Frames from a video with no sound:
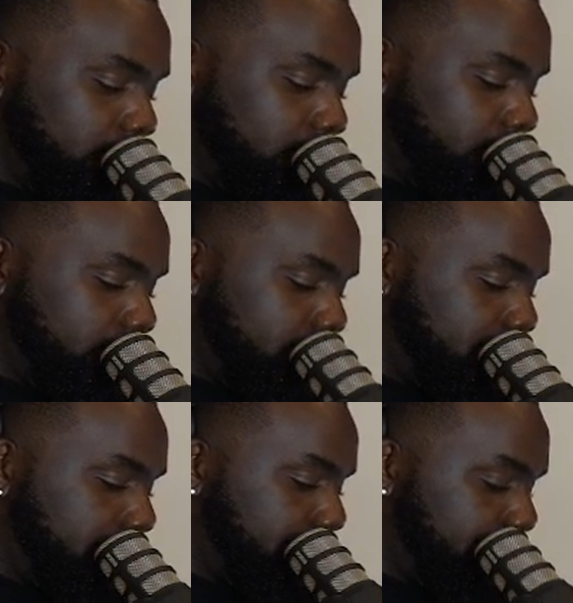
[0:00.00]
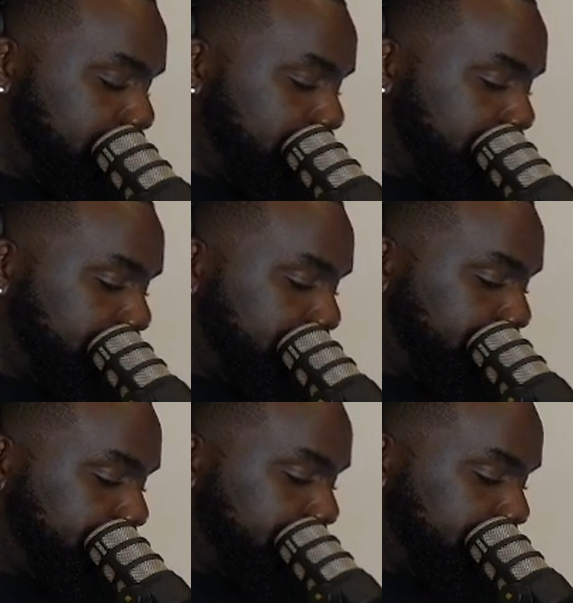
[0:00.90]

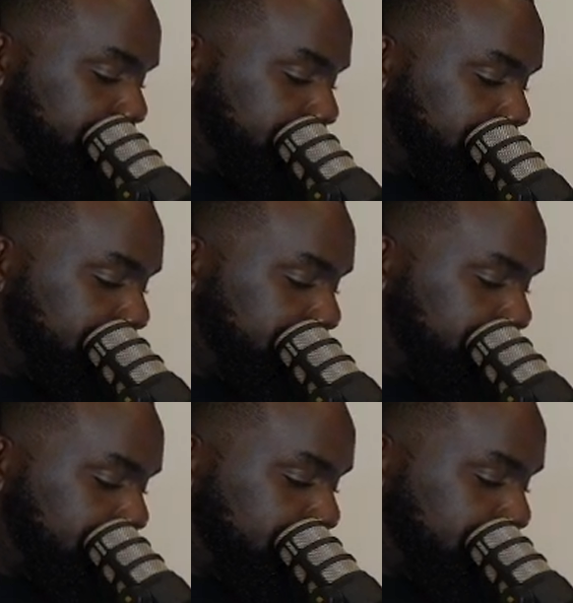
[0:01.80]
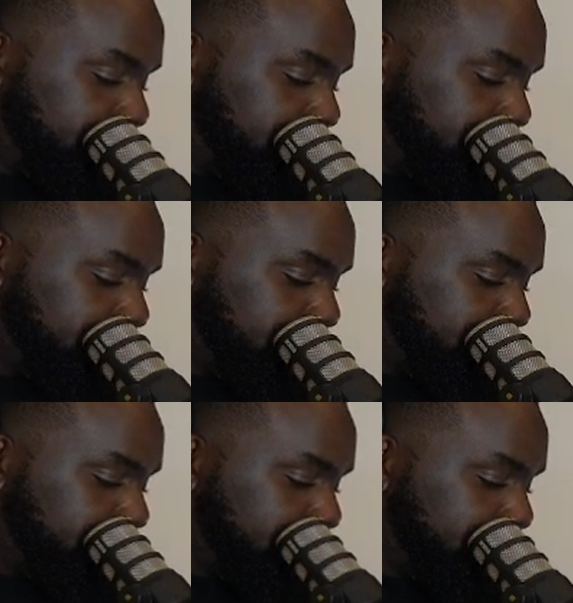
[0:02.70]

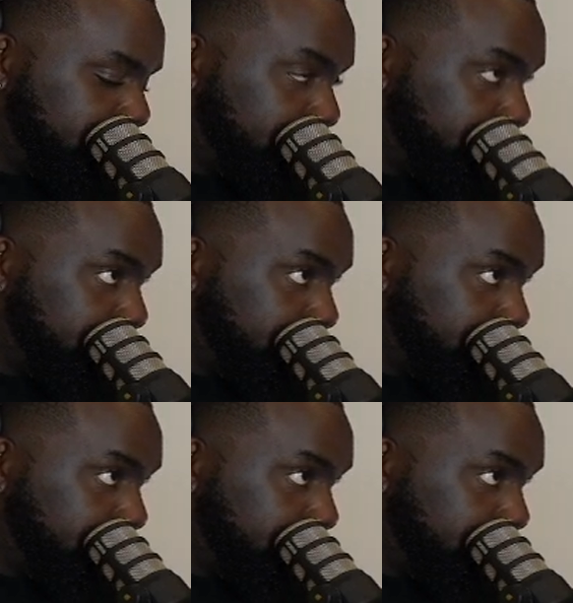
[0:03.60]
This person isn't speaking.